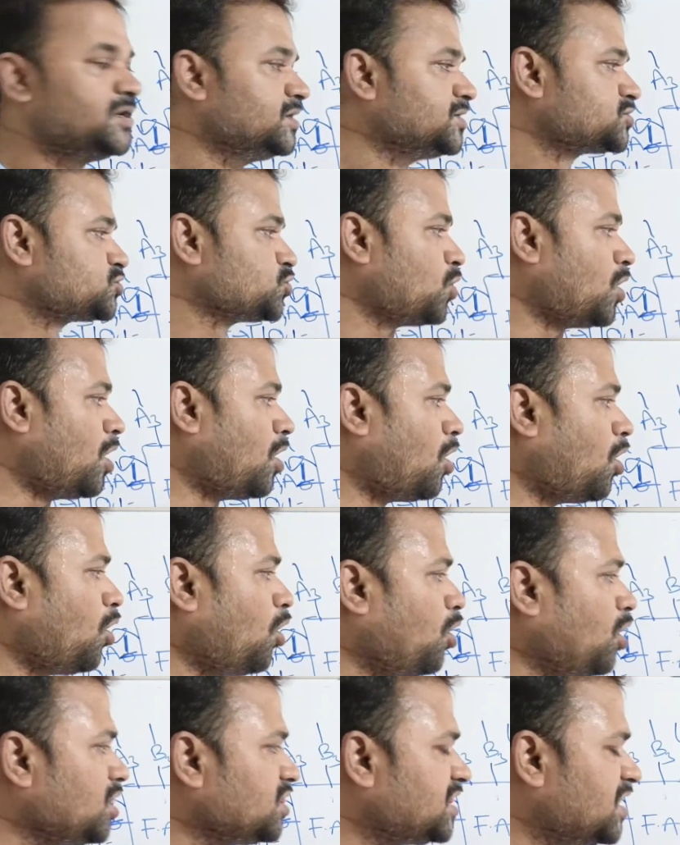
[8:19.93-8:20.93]
So
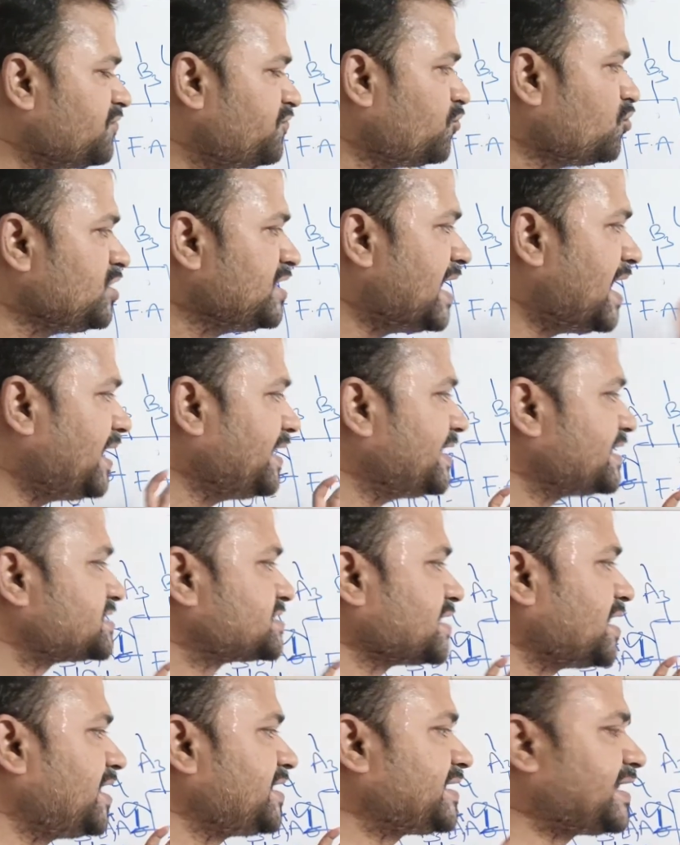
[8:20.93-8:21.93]
all the full
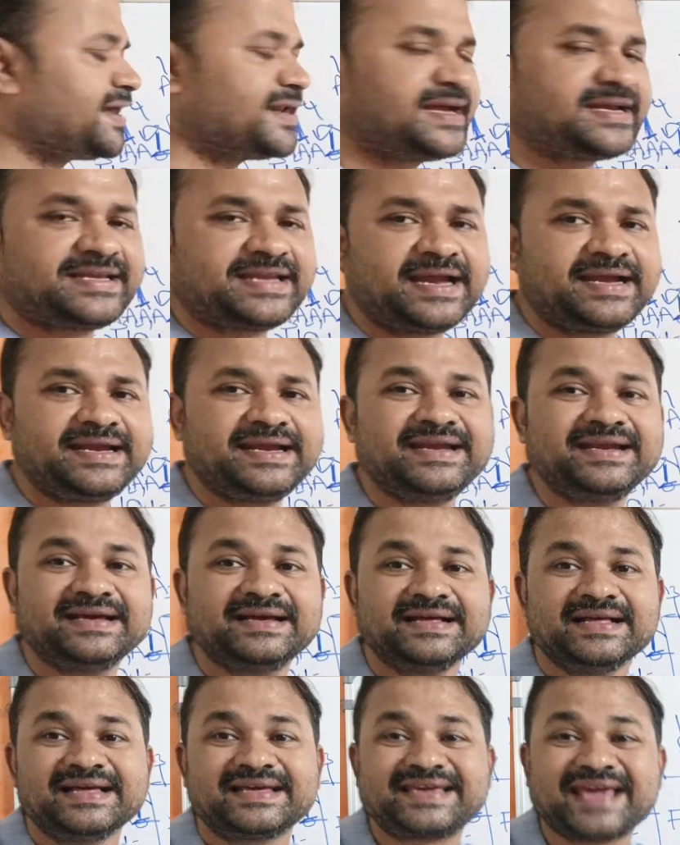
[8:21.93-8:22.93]
adders are connected
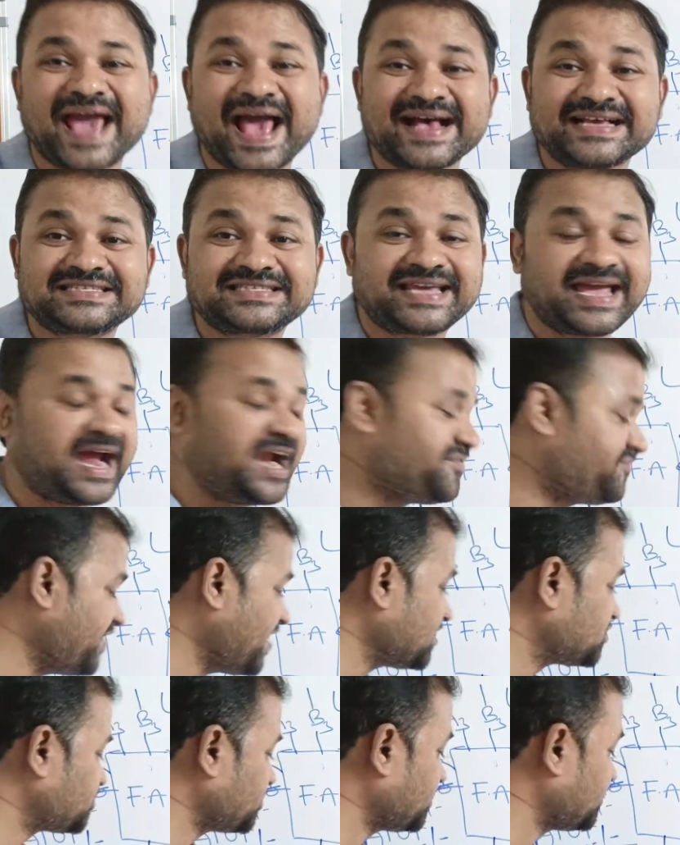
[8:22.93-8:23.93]
in cascade
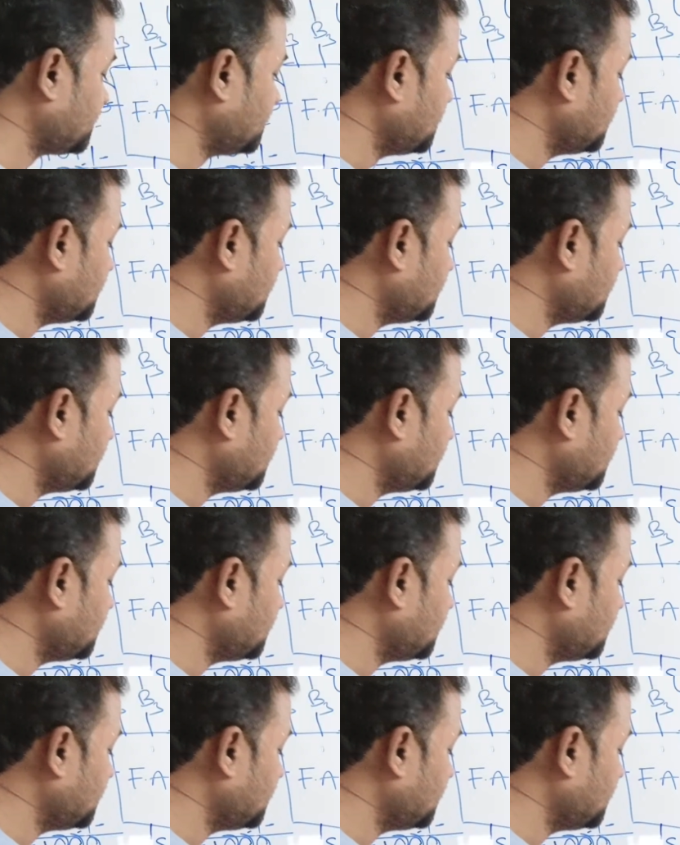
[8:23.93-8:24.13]
fashion.